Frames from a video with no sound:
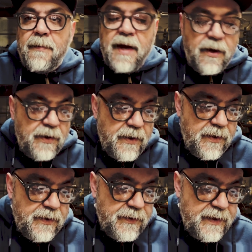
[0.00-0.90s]
about
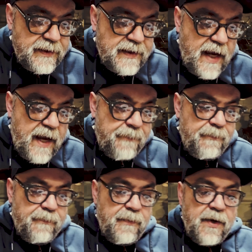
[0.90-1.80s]
the
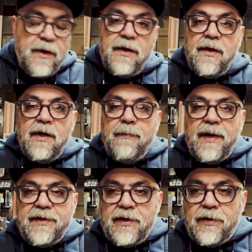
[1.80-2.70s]
same, but